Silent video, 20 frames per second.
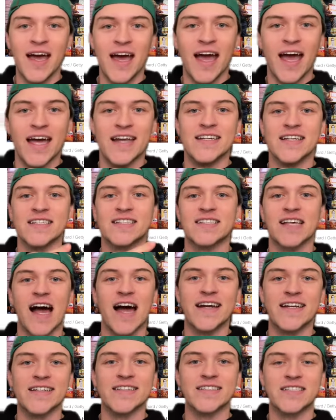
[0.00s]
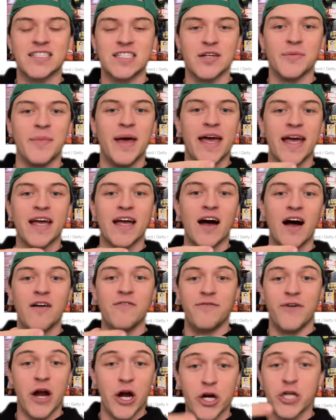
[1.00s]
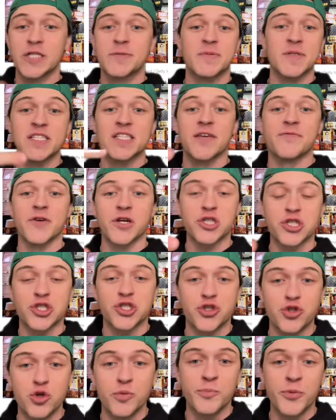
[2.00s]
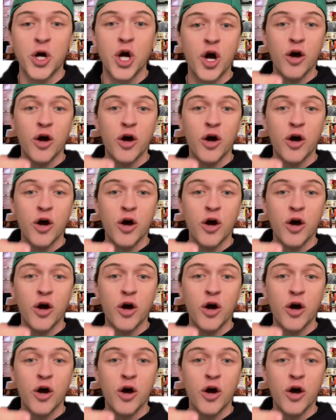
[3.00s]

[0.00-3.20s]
and decided to make a very specific soup